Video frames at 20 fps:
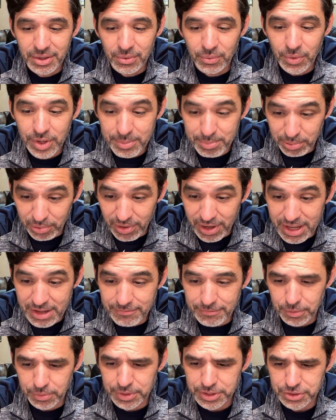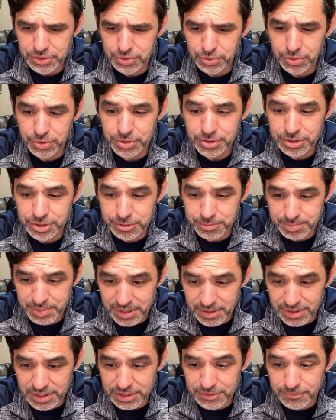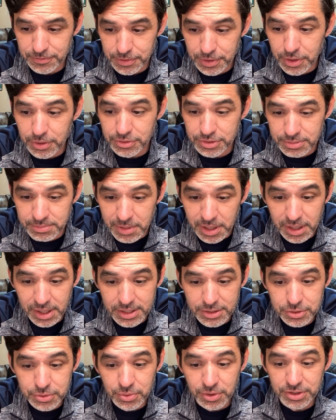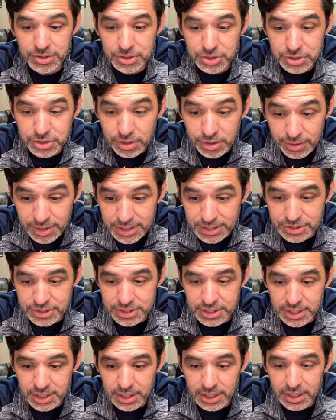We pray for restored spirits for those among us who are discouraged